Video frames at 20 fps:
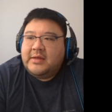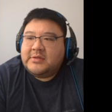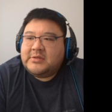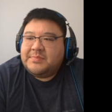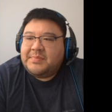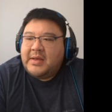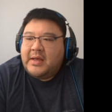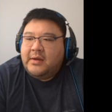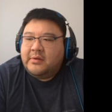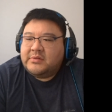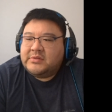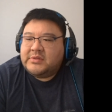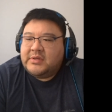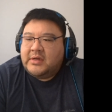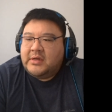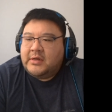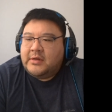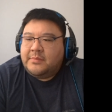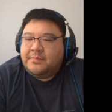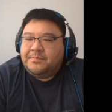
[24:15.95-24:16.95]
It's about
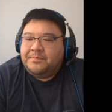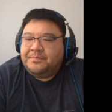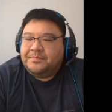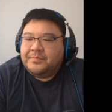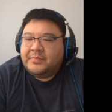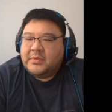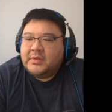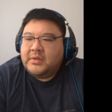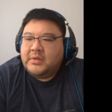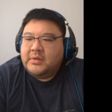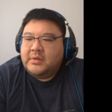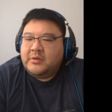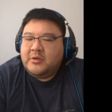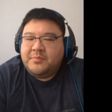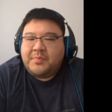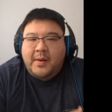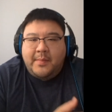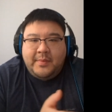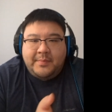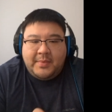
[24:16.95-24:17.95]
you
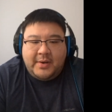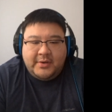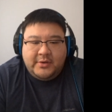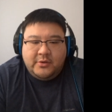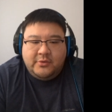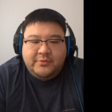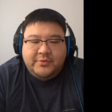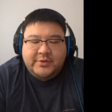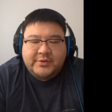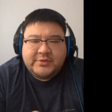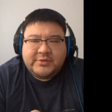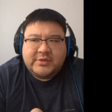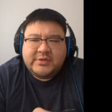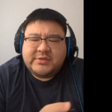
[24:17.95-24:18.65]
probably might know this.